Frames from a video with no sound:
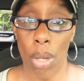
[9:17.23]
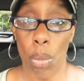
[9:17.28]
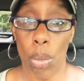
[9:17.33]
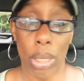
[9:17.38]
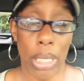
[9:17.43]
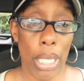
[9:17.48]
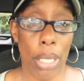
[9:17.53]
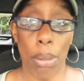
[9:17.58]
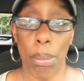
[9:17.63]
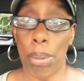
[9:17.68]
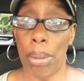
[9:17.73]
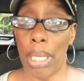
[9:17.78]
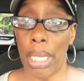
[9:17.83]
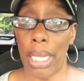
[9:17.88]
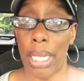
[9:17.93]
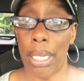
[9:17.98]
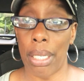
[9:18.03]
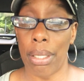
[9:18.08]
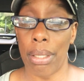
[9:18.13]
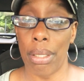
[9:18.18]
without a
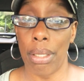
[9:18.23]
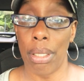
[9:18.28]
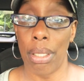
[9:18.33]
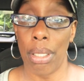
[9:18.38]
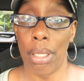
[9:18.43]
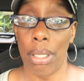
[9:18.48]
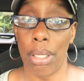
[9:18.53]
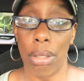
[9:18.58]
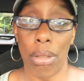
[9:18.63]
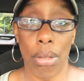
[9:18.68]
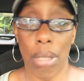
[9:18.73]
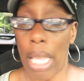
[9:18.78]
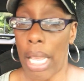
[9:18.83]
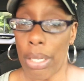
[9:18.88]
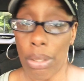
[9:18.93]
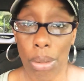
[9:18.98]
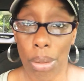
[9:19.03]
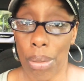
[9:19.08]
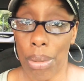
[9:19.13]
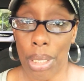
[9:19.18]
plan. How
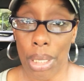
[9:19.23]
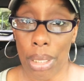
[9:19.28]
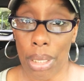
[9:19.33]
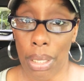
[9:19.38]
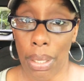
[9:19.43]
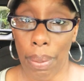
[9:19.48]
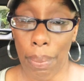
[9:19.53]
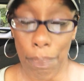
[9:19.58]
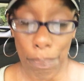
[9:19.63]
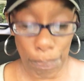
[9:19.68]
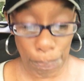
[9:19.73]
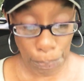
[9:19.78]
you going to get there?